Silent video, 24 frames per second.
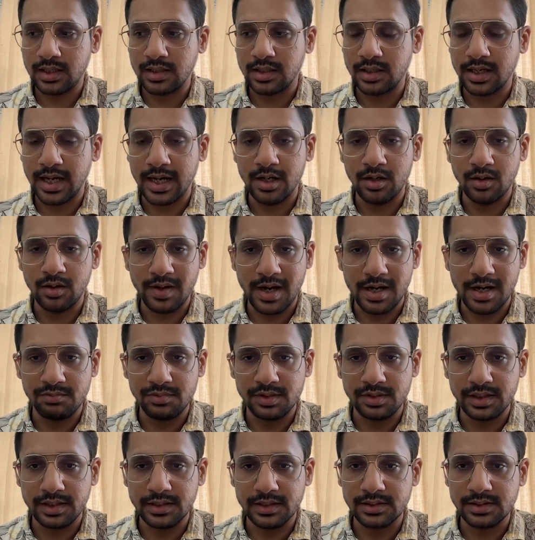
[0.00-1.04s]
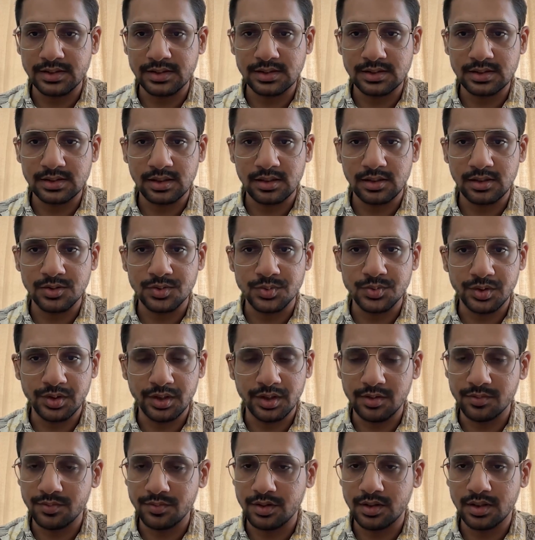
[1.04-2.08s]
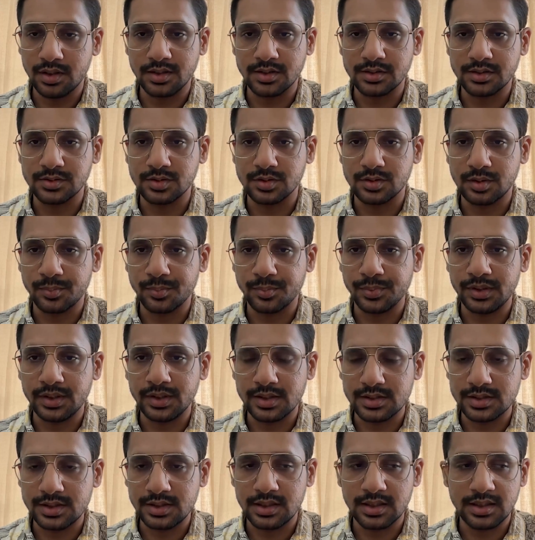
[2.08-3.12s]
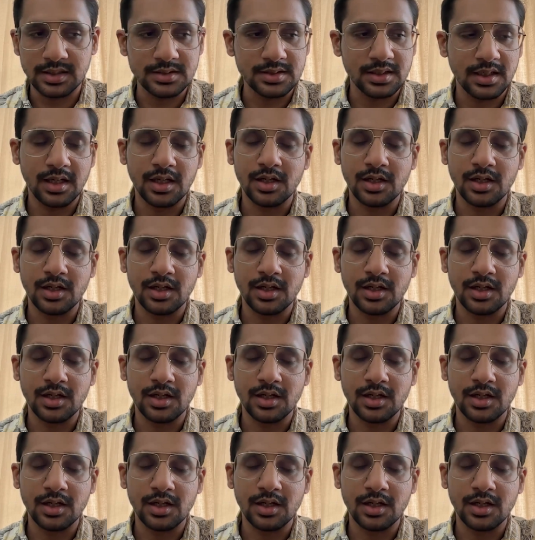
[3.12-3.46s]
the kind of advertising, say a Unilever does or a PNG does,